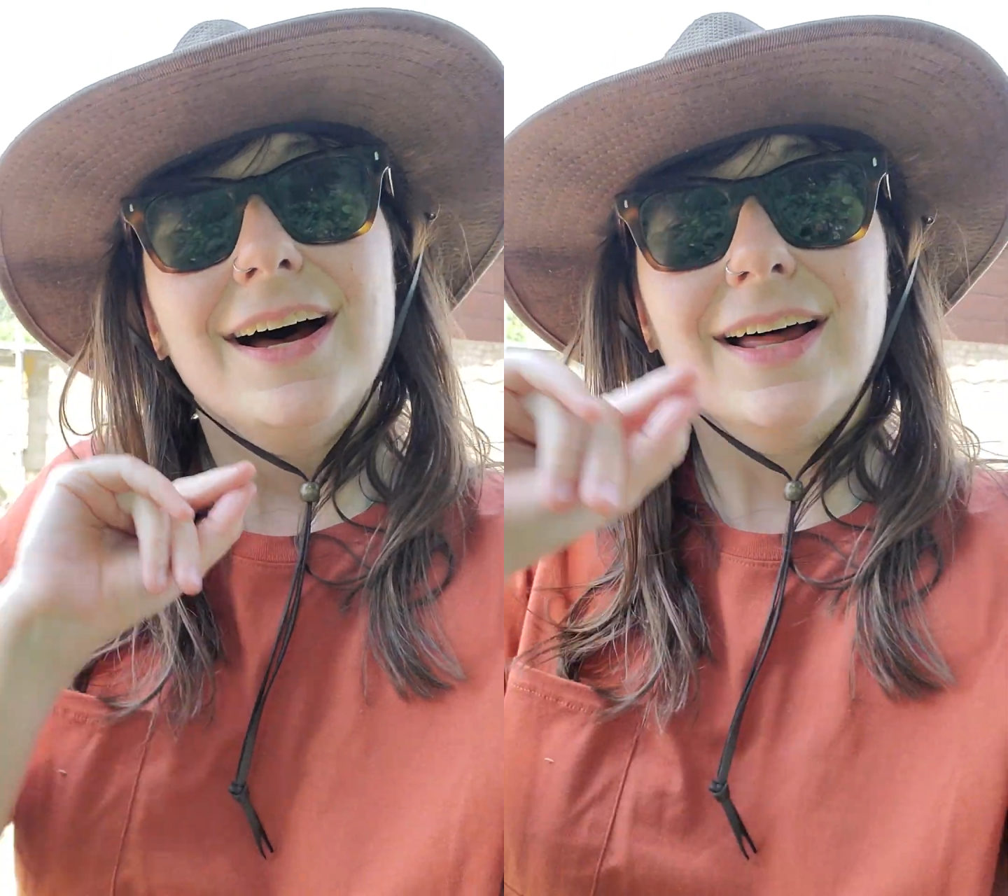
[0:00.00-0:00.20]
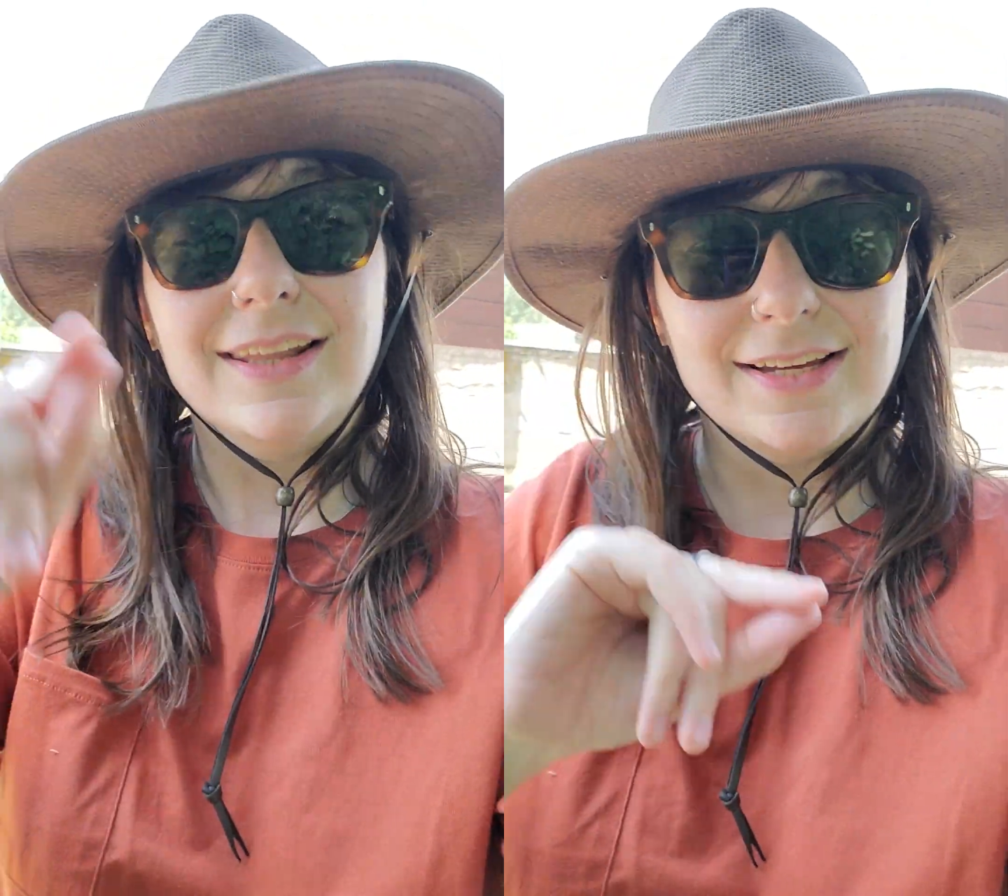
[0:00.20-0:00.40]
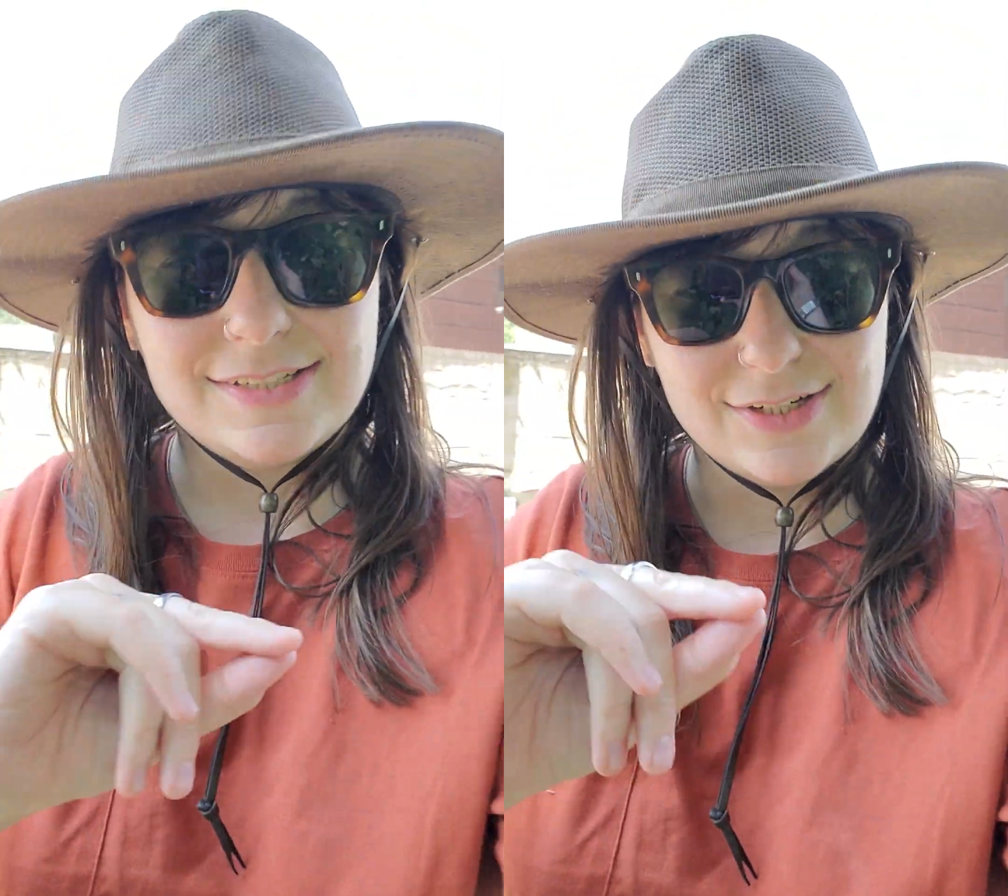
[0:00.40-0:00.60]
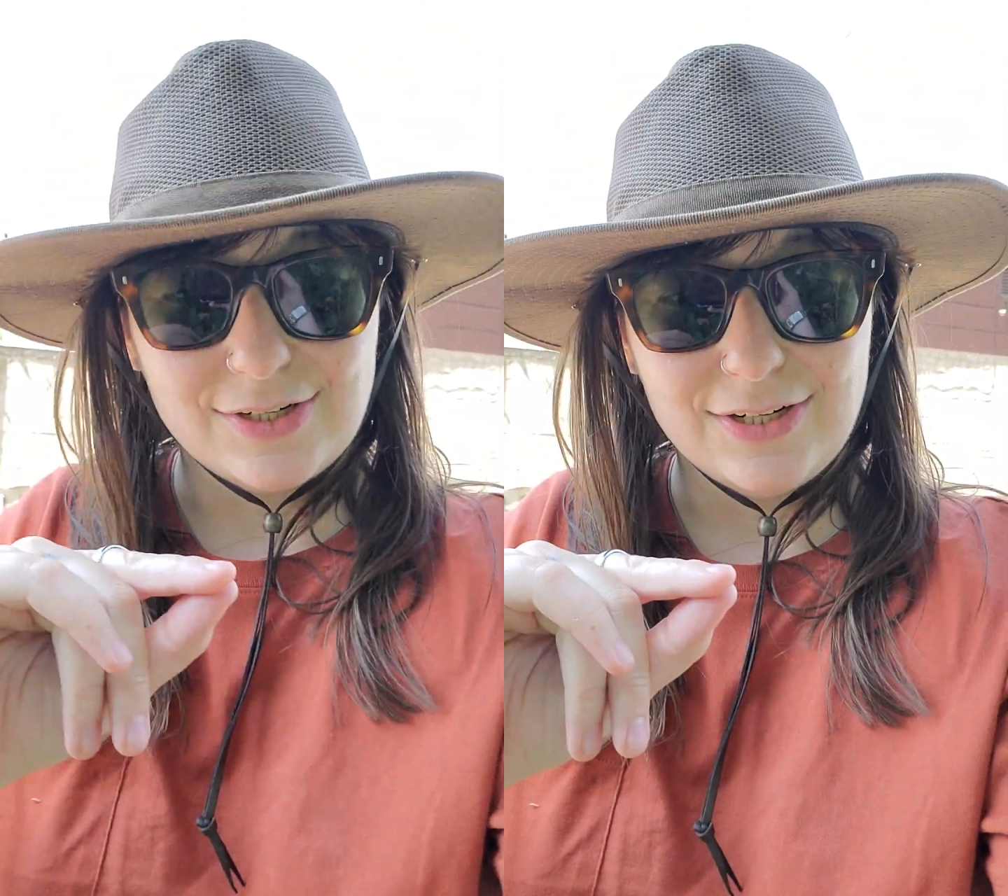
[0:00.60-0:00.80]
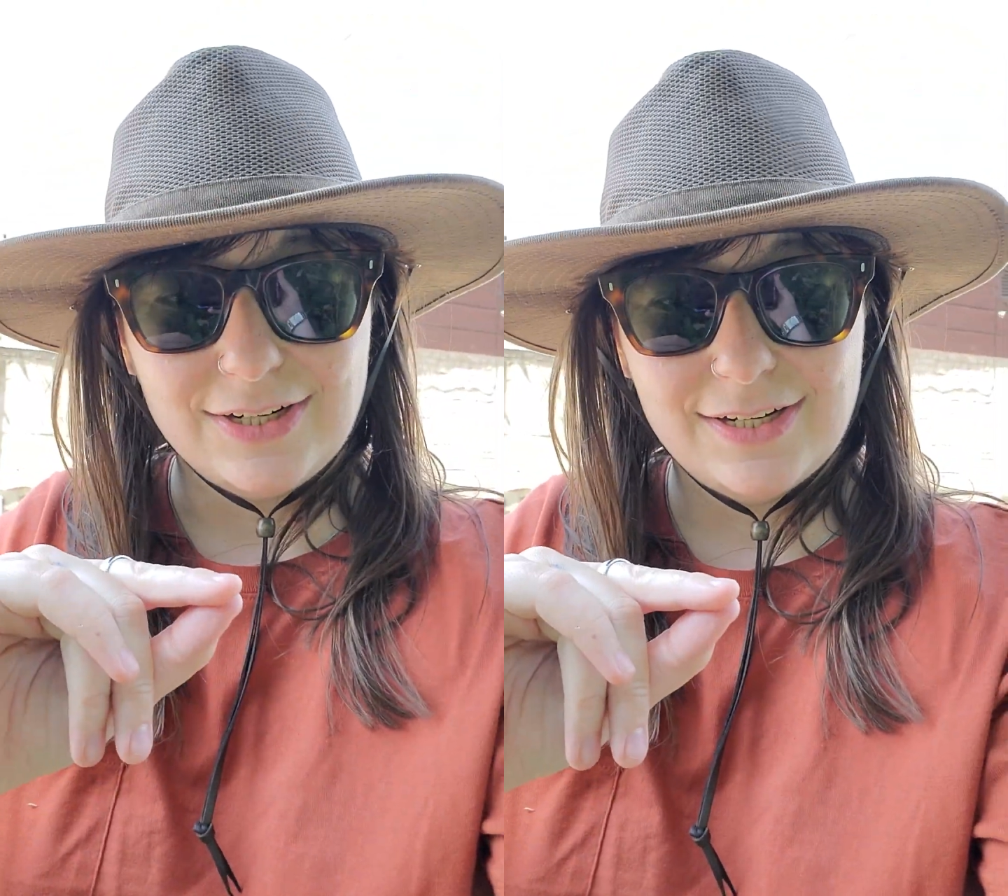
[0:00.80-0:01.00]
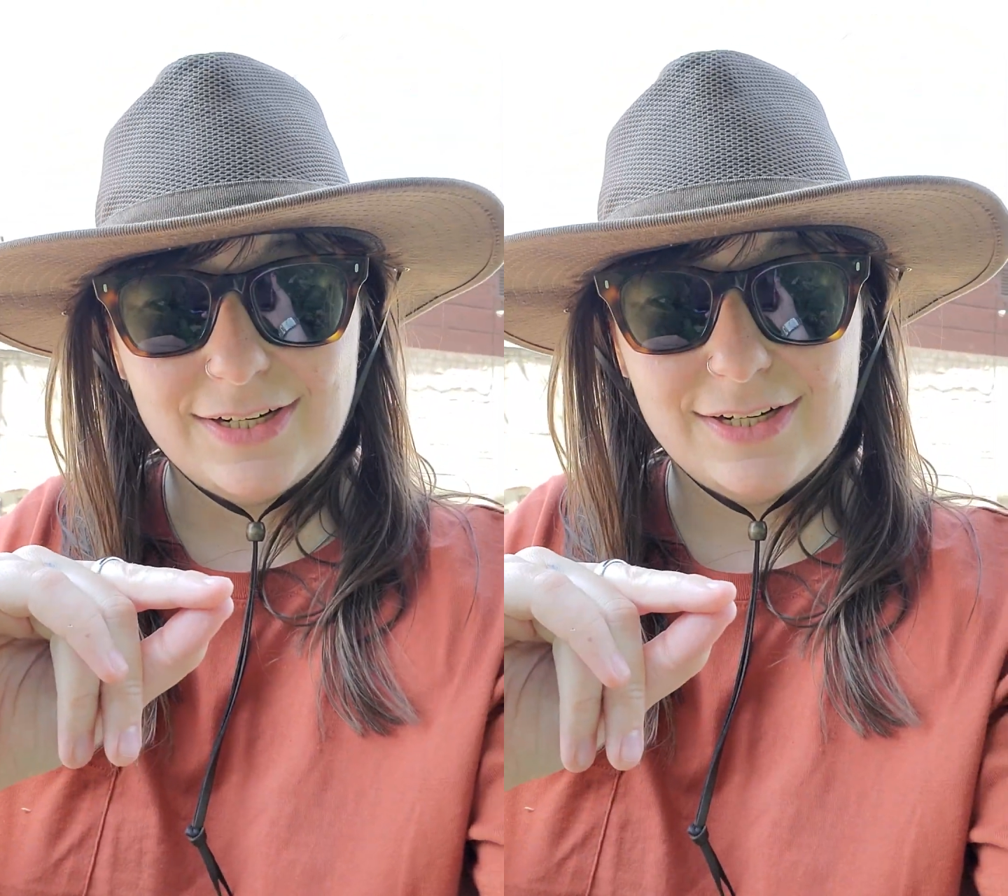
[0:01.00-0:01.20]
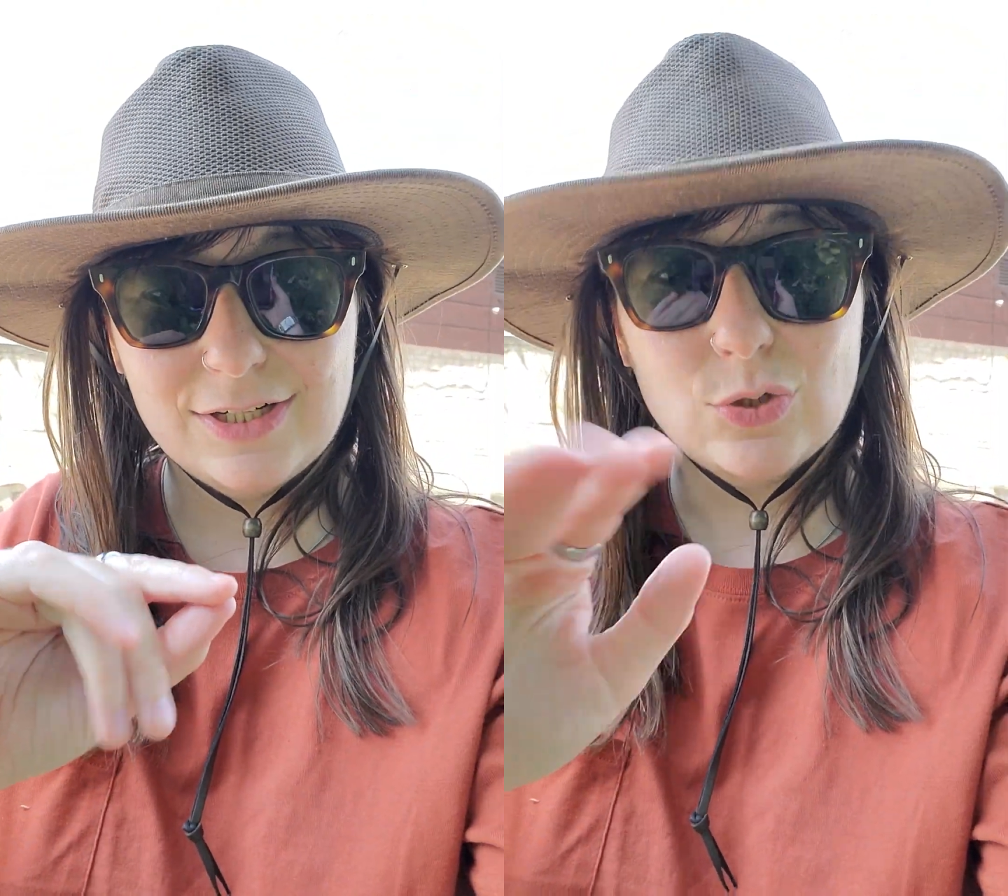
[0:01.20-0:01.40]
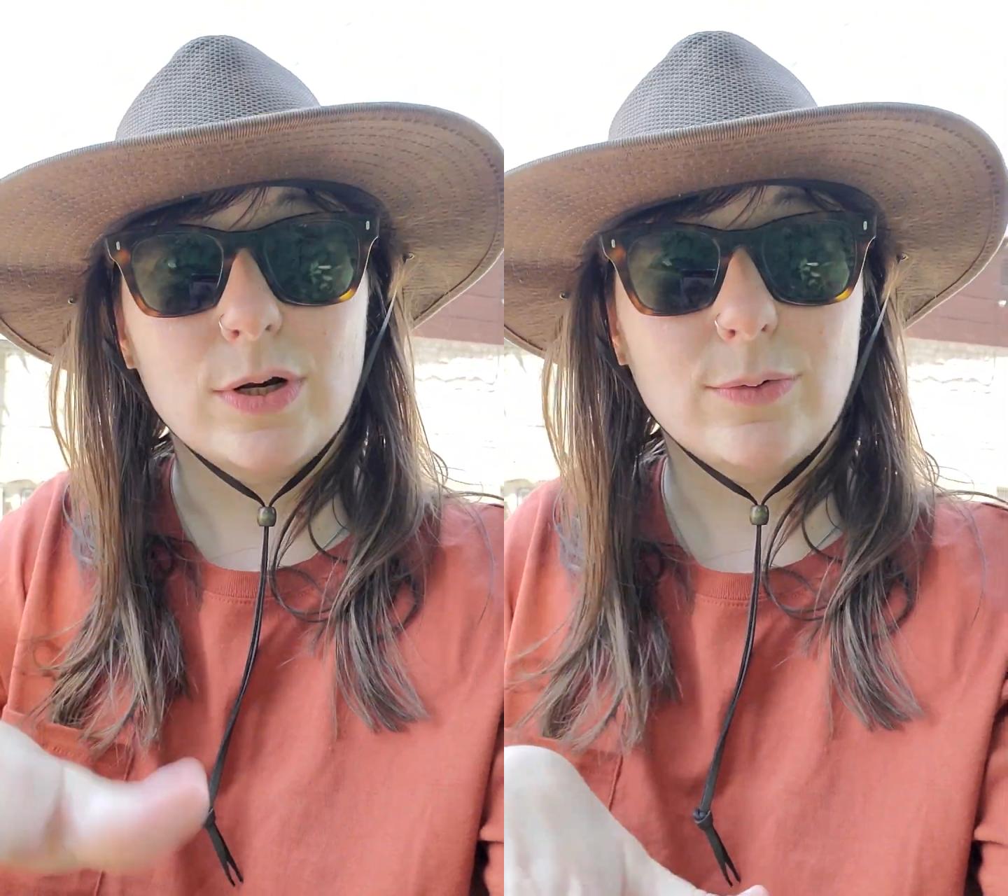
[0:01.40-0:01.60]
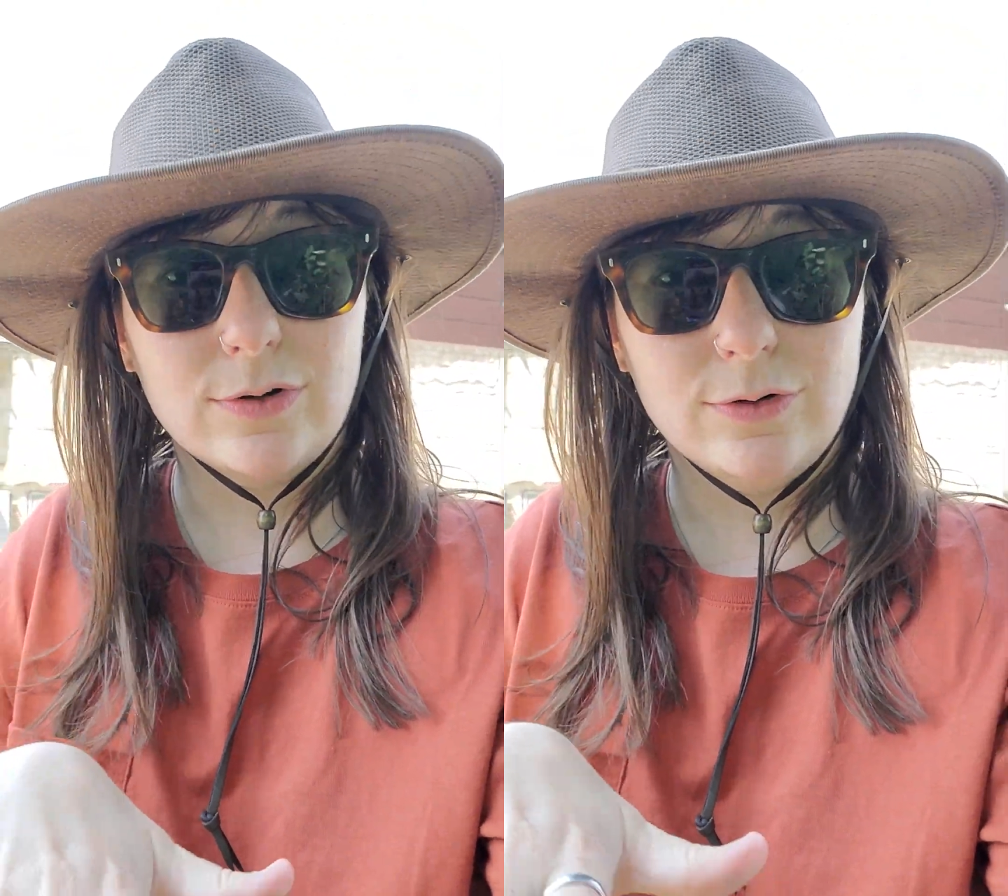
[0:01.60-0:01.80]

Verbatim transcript: unless you're 21